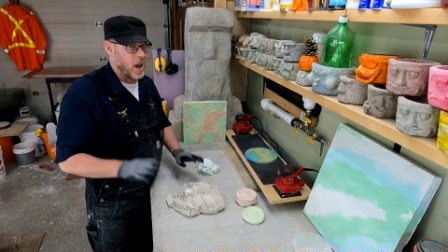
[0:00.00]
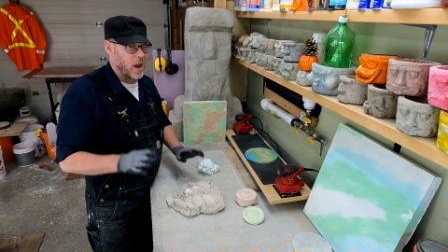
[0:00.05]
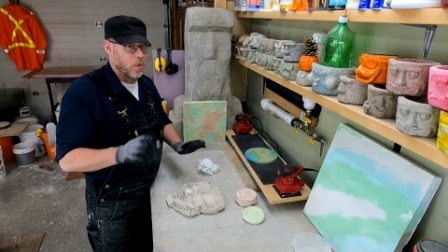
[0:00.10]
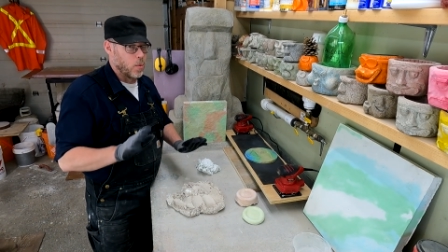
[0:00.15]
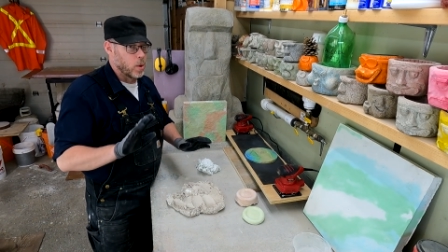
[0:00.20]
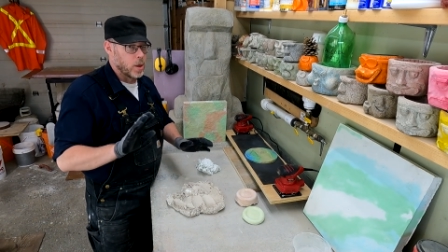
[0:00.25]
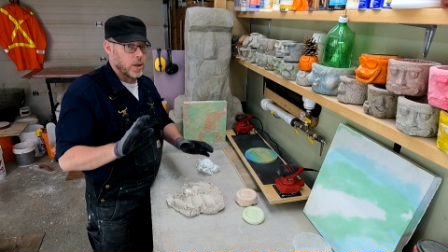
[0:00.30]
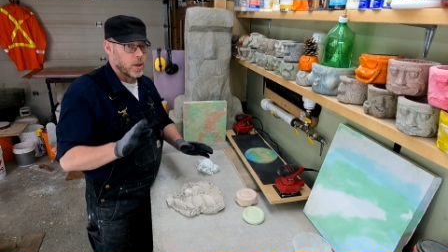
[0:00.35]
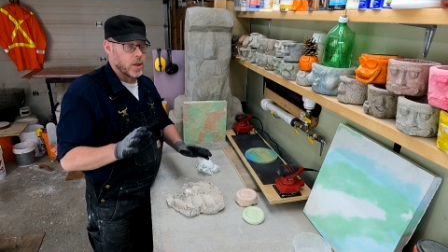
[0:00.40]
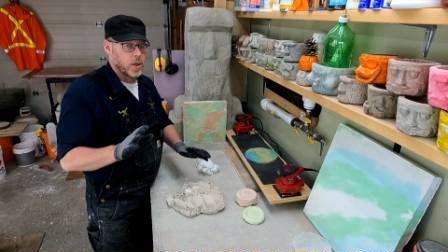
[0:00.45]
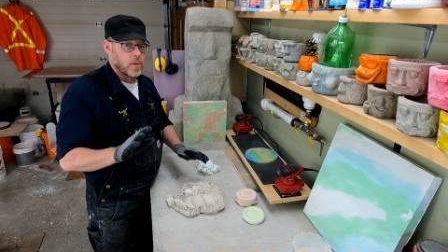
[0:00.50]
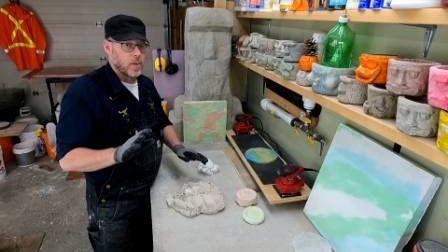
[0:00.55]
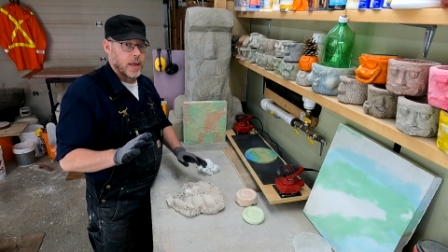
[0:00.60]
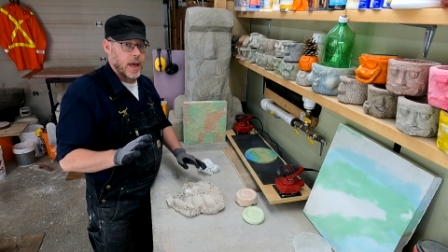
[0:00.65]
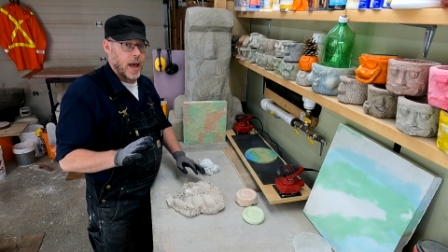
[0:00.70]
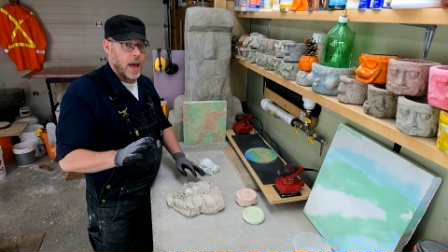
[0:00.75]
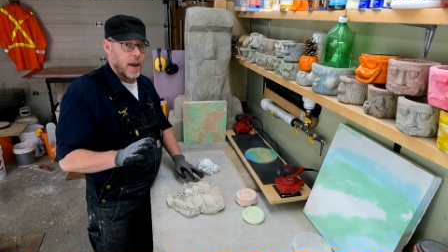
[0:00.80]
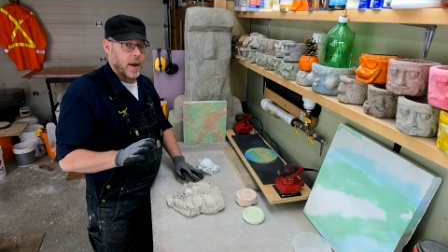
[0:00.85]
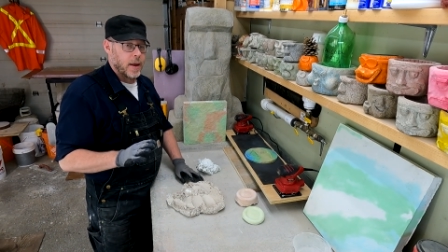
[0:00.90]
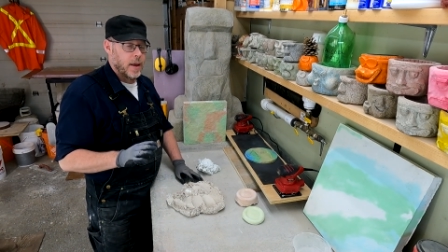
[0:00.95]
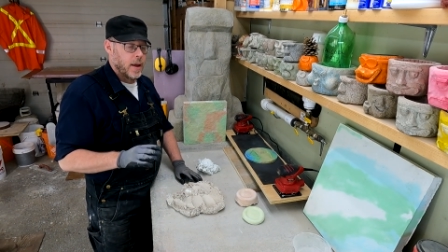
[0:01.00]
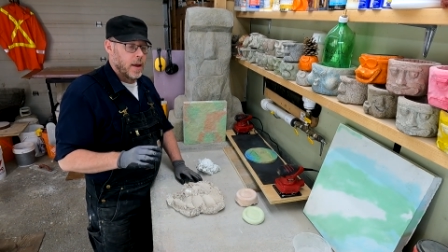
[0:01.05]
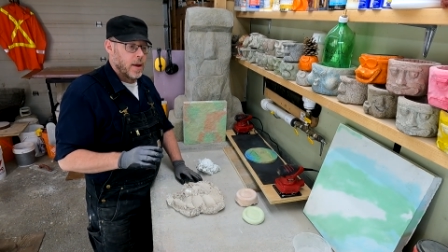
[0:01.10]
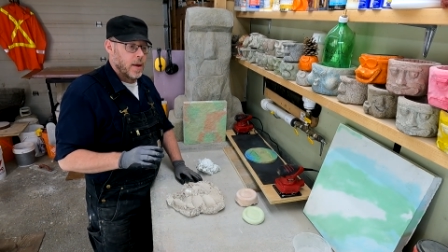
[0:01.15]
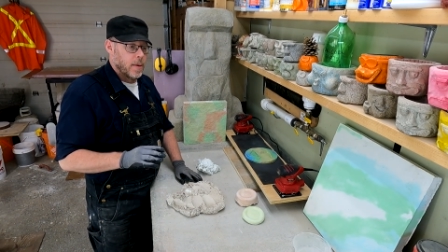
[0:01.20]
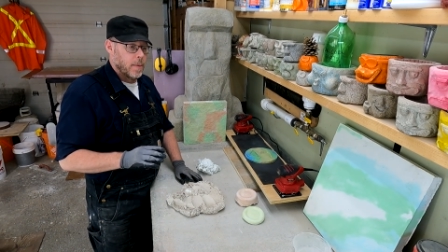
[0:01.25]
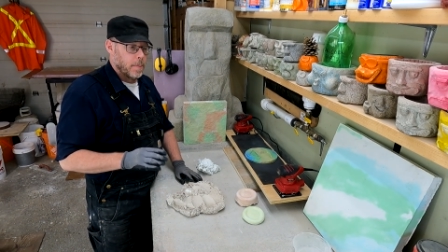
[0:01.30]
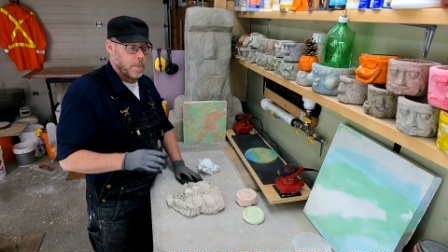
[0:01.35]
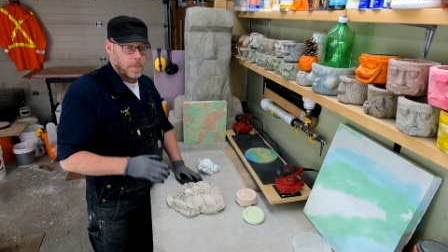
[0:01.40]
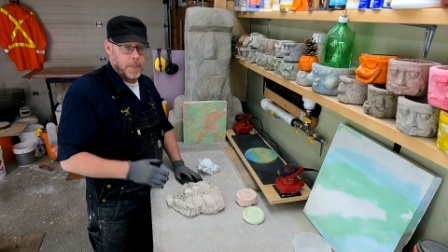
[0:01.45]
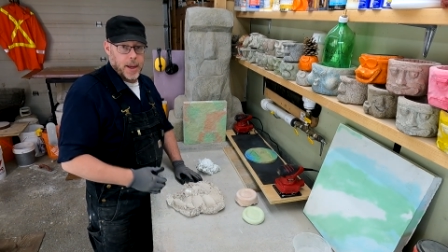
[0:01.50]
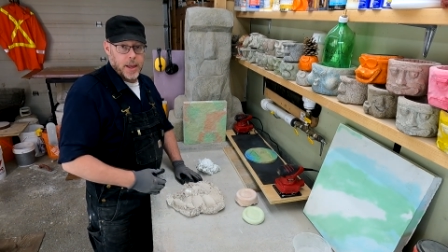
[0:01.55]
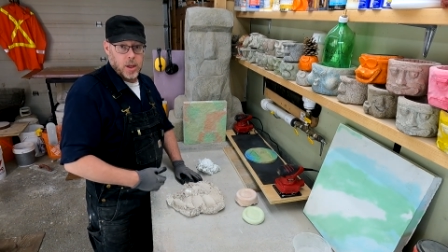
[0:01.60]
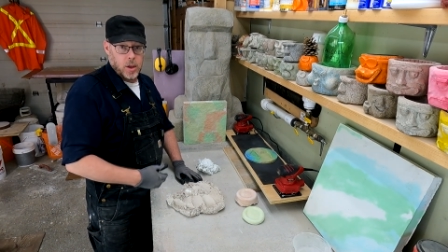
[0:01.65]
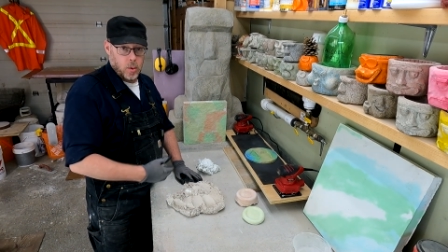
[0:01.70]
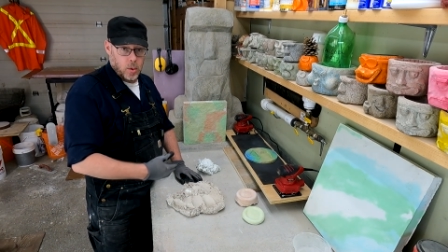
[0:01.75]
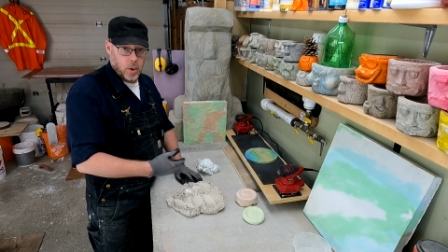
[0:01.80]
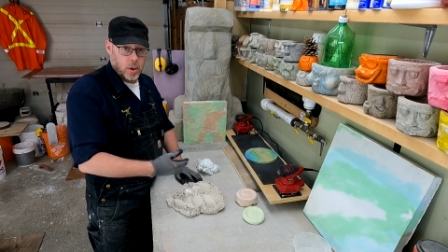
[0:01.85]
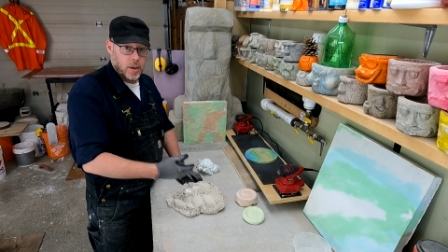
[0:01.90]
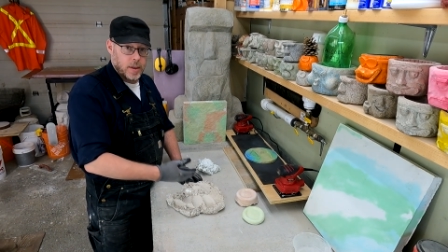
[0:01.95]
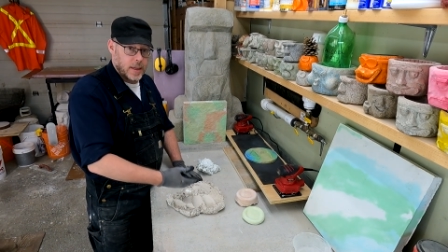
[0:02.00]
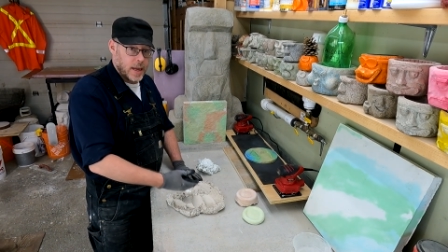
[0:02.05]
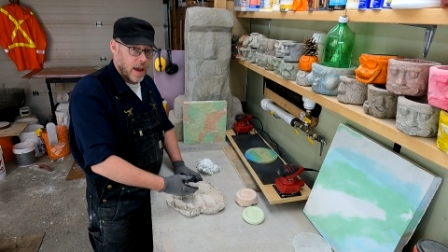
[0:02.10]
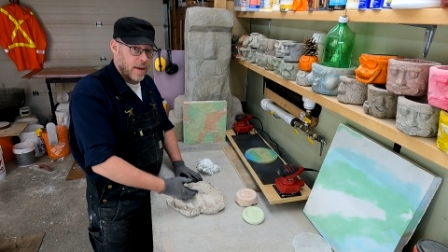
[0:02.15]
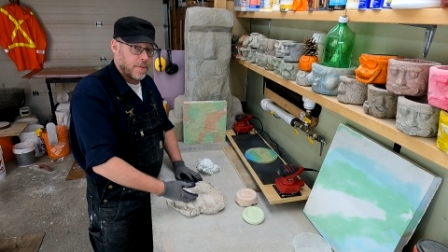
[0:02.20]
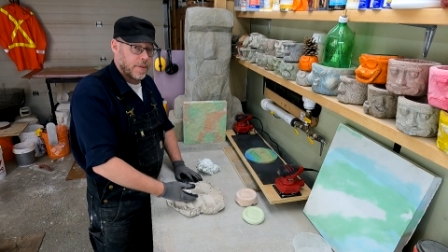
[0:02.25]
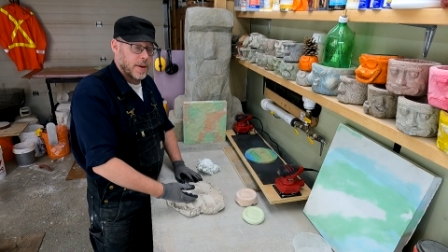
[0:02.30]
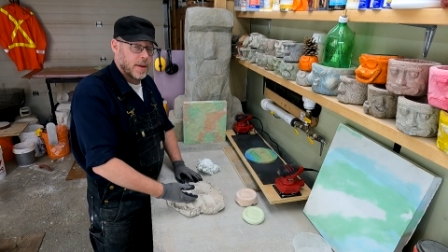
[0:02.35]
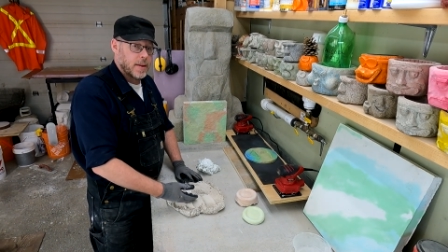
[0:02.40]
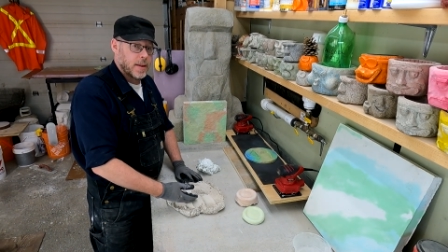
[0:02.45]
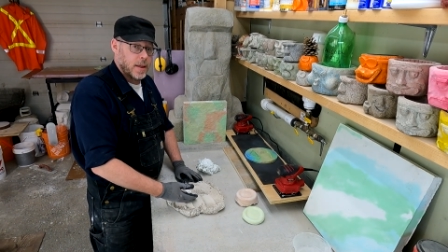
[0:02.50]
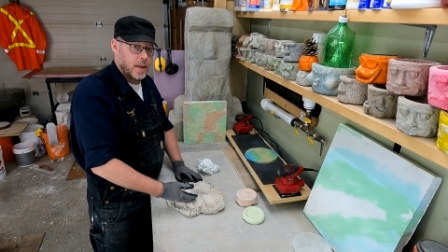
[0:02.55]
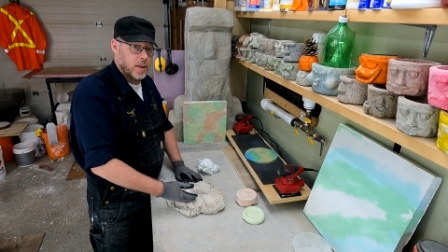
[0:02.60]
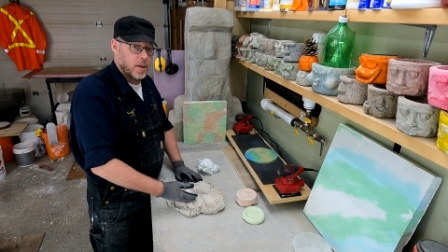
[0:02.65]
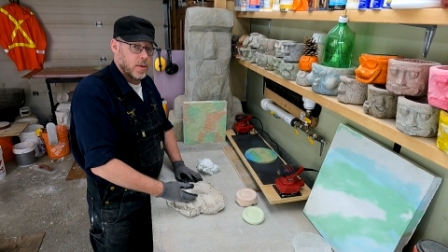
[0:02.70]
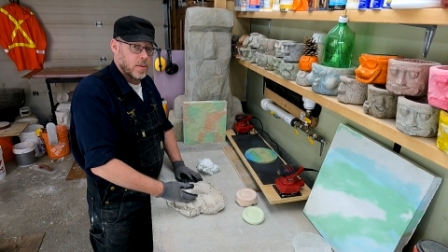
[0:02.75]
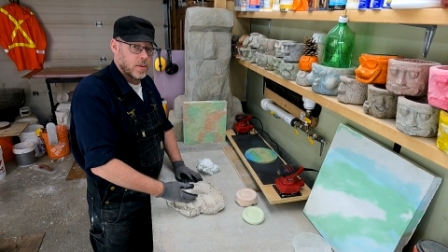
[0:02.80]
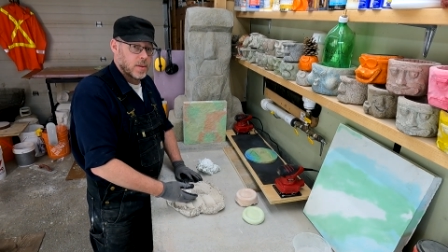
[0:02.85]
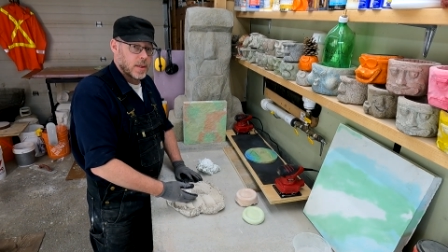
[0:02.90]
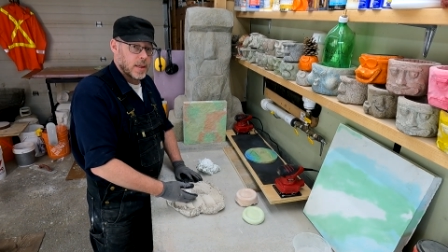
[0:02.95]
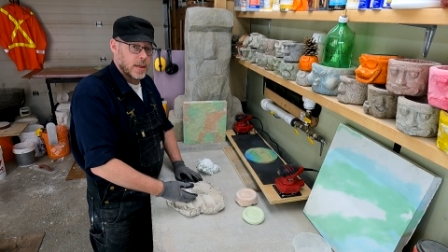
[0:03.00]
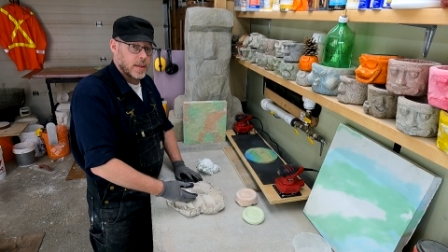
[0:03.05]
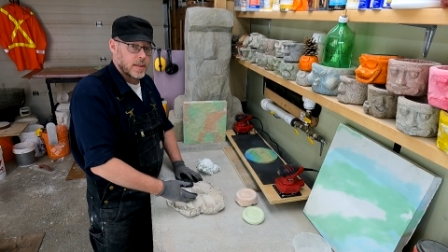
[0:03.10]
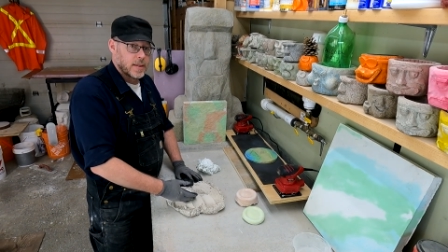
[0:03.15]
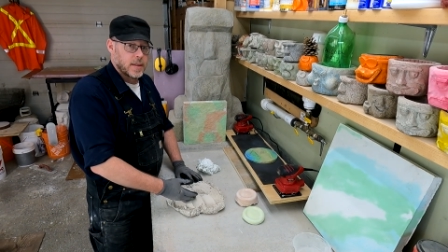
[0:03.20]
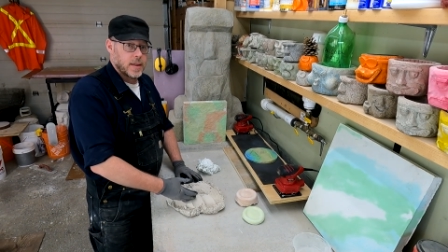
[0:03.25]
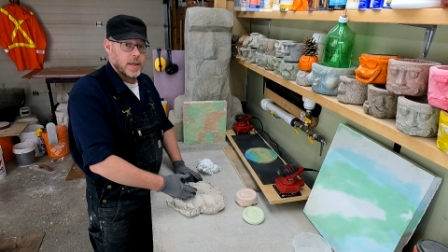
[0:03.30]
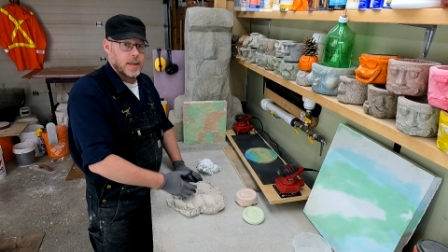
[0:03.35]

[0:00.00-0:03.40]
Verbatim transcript: I wouldn't do that but you could definitely use this